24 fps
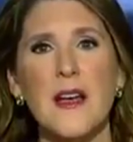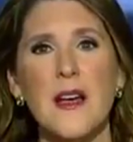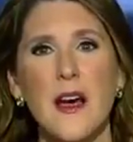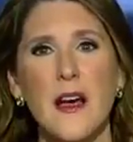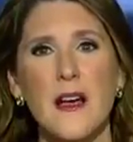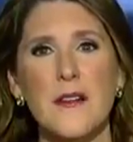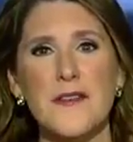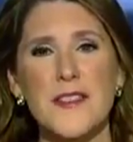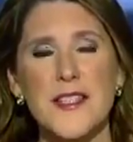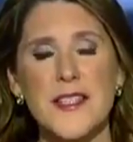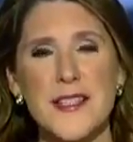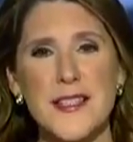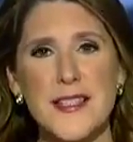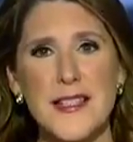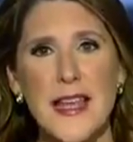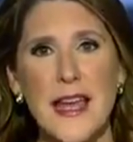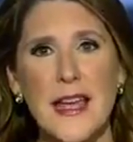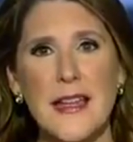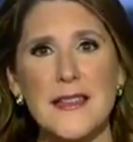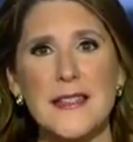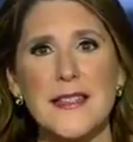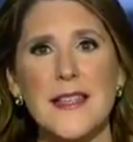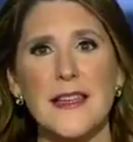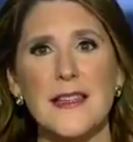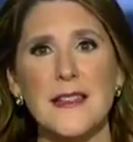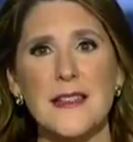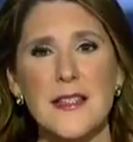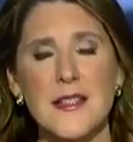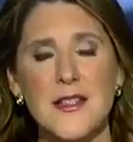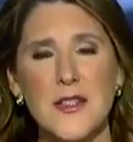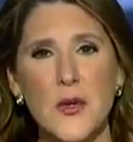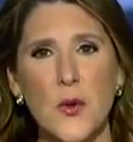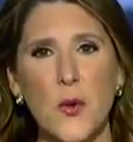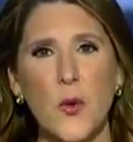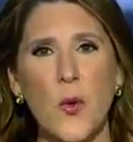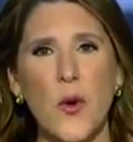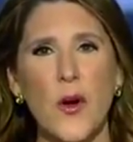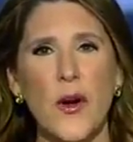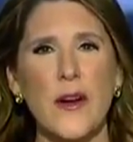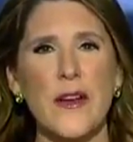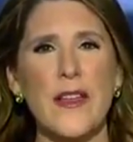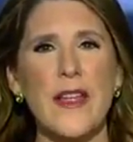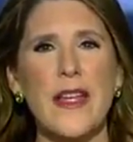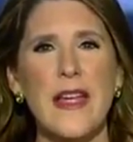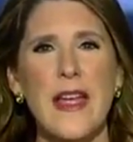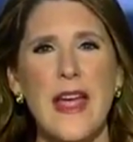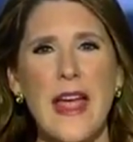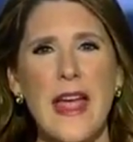of dissent and discord
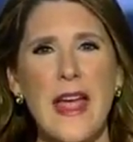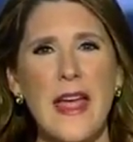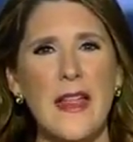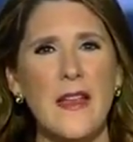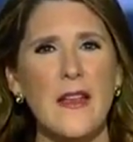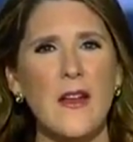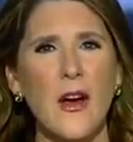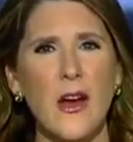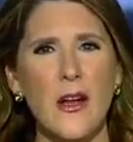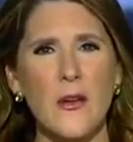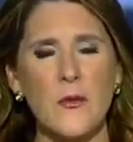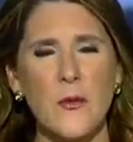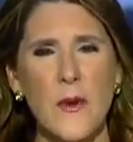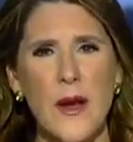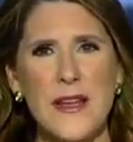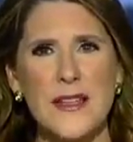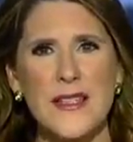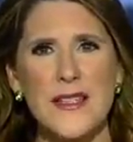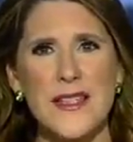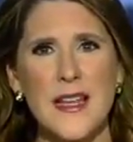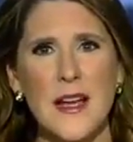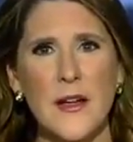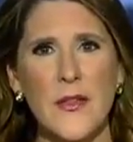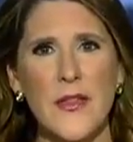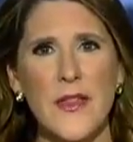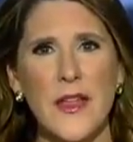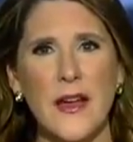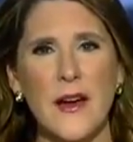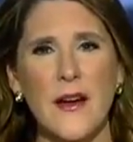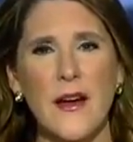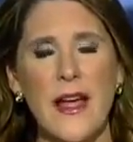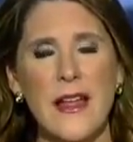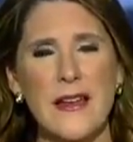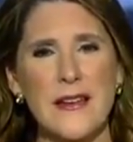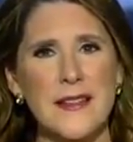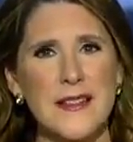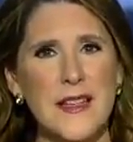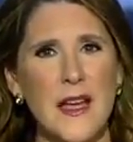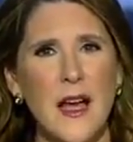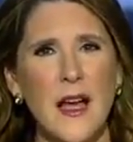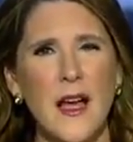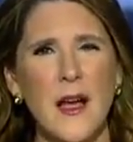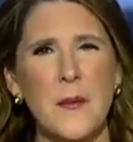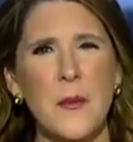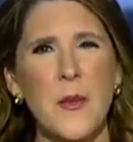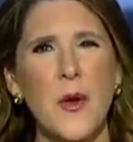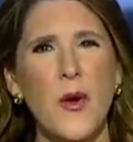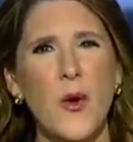and unrest out there at a
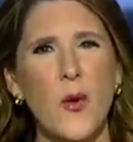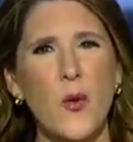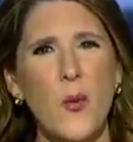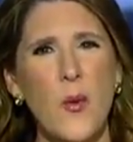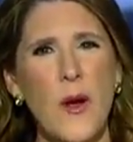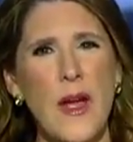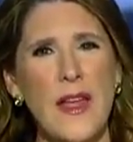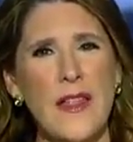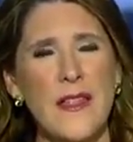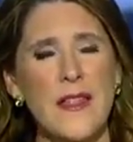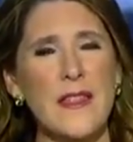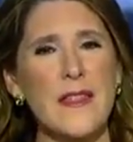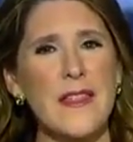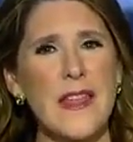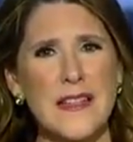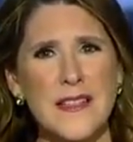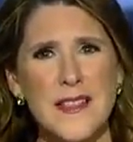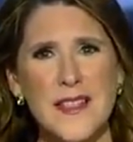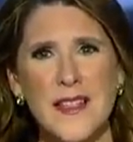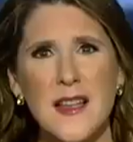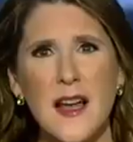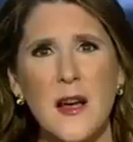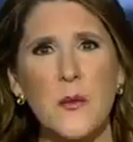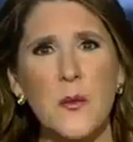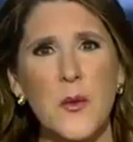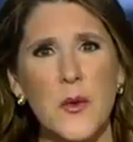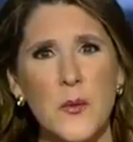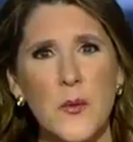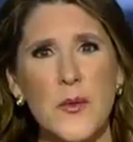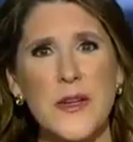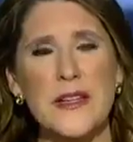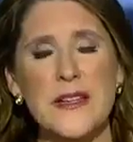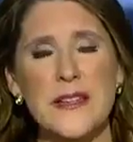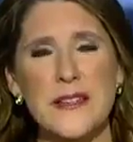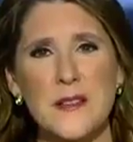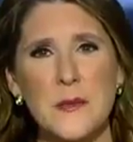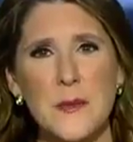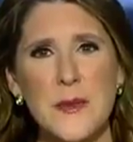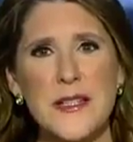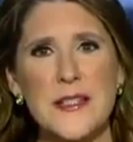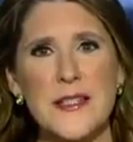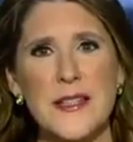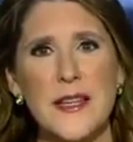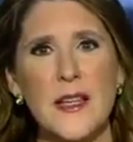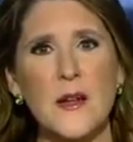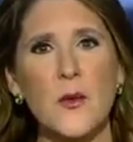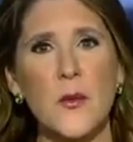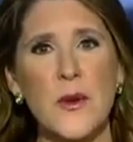time when that's not what we need to be
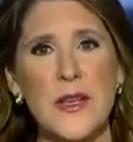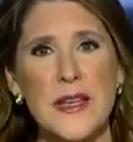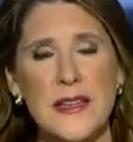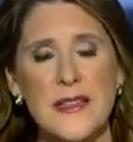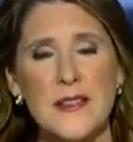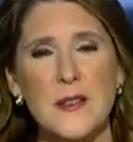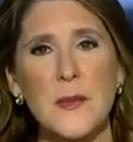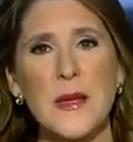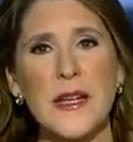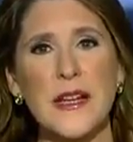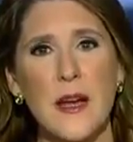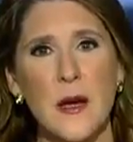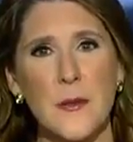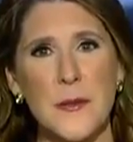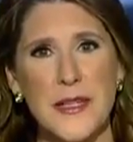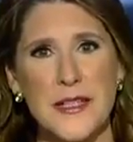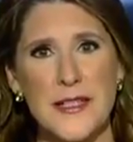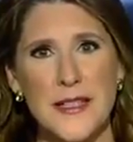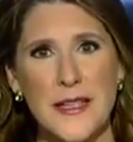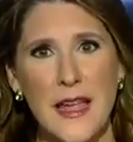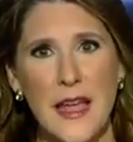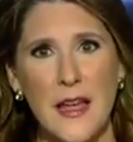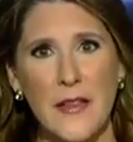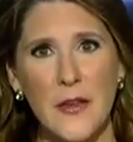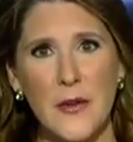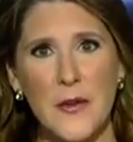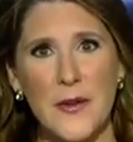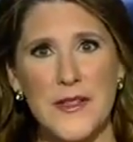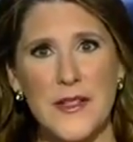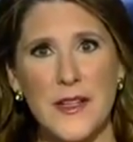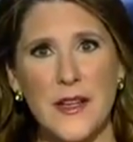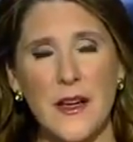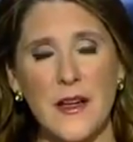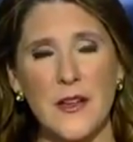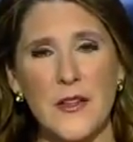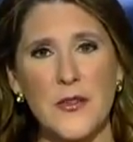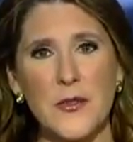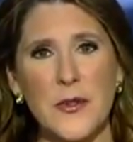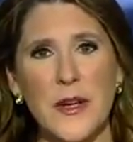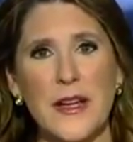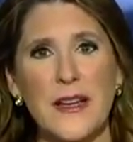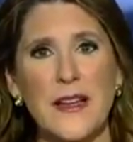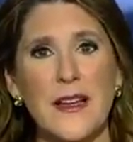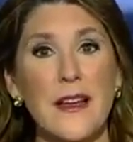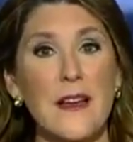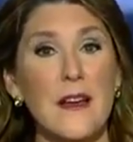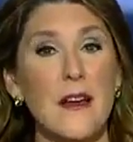seeing. We need to be coming together as a country.